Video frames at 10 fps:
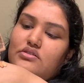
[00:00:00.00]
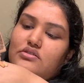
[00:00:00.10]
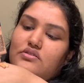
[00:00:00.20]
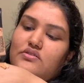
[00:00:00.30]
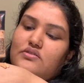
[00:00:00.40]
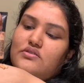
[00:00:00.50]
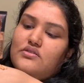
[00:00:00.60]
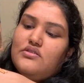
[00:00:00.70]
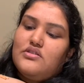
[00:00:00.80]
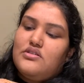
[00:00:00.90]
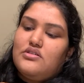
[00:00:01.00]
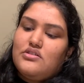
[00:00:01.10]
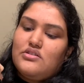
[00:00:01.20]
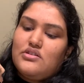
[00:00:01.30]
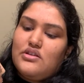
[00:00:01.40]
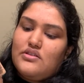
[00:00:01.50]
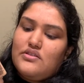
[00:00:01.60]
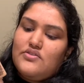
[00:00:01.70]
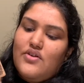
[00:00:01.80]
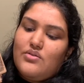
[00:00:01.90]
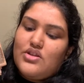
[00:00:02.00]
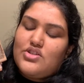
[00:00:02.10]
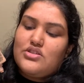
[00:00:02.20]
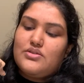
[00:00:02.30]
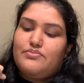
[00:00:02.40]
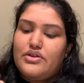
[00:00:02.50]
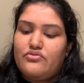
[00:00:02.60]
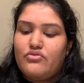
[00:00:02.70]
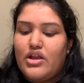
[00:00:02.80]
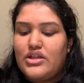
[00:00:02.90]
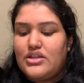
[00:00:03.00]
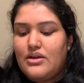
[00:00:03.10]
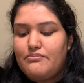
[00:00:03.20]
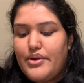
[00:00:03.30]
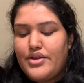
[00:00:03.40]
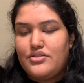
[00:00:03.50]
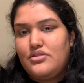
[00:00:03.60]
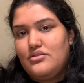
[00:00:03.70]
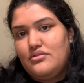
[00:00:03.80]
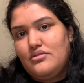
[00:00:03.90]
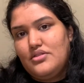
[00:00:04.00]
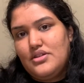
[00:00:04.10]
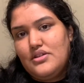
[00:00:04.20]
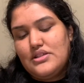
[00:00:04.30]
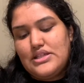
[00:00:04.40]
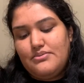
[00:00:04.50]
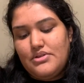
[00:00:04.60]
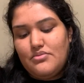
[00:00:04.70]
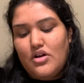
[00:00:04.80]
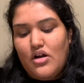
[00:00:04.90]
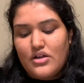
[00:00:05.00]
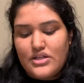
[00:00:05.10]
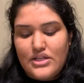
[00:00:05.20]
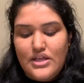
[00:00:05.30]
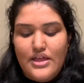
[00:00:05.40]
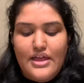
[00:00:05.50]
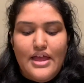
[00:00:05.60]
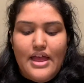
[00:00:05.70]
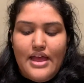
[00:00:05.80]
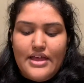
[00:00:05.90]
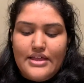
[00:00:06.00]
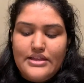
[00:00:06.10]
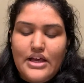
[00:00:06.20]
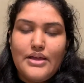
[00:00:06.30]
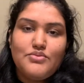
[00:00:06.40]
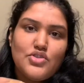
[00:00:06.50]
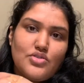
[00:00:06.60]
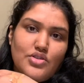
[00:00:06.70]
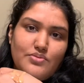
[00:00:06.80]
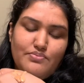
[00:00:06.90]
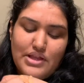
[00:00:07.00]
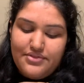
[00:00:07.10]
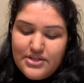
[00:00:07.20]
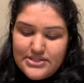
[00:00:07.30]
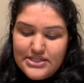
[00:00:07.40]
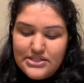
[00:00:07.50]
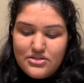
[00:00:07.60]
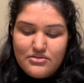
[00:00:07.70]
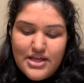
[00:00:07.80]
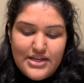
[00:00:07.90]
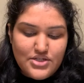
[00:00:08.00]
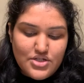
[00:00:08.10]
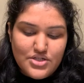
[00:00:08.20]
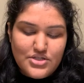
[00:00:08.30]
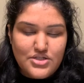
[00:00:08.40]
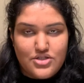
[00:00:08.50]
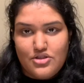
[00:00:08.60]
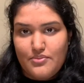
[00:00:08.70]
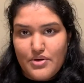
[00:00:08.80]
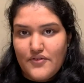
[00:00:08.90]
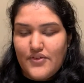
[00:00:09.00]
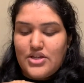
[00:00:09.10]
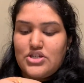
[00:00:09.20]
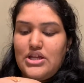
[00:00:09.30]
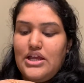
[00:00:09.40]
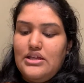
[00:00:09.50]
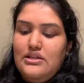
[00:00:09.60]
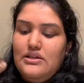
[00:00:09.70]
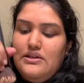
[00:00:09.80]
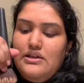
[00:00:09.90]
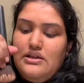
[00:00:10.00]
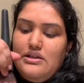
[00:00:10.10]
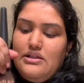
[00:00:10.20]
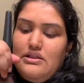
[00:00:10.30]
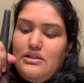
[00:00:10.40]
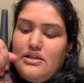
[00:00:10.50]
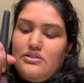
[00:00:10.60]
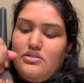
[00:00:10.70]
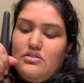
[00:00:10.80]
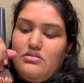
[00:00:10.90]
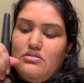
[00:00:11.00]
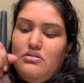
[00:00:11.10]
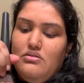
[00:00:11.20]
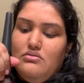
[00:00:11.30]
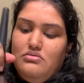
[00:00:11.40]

Yeah, this foundation's a bit runny compared to Cinnamon Mahogany. And I'm just going to blend this in so that it turns into the perfect shade, like so.